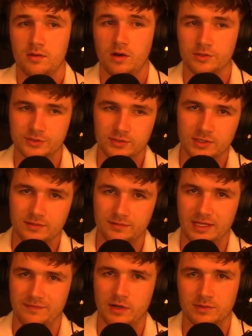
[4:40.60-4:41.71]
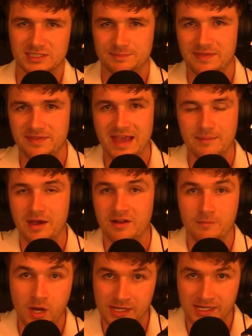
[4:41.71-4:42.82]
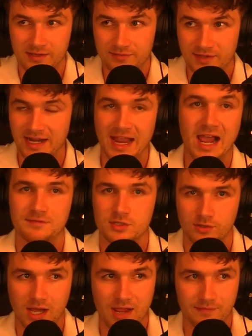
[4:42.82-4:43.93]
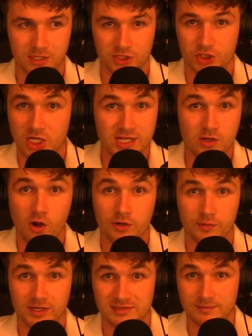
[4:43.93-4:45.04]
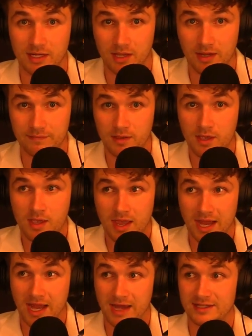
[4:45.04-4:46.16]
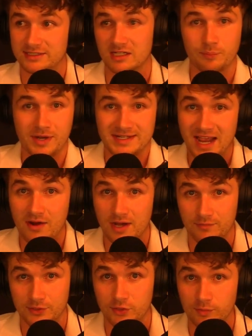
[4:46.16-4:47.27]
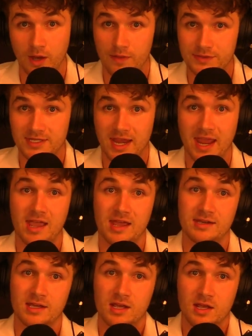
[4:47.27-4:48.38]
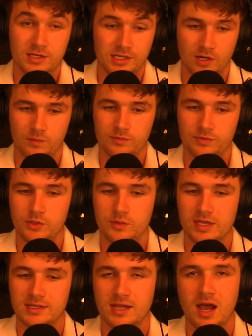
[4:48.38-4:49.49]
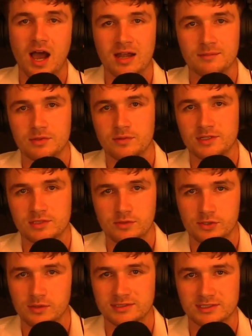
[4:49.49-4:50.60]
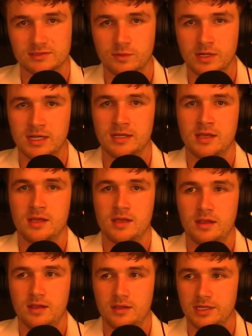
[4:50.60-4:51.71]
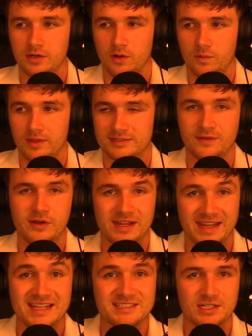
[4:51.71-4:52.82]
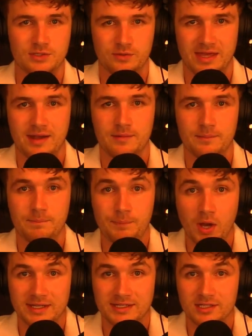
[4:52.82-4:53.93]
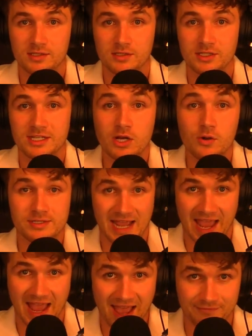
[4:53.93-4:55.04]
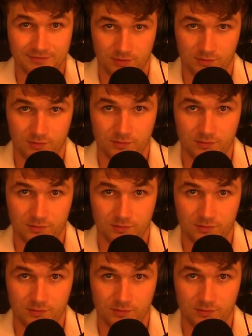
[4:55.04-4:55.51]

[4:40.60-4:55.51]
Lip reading: Alternatively, if I don't want to spend that amount of money, then I have to drive a shitty car the rest of my life. And it's going to break down every 2 months. And, you get caught in between these two choices when, it's very easy to do that, but you don't have to.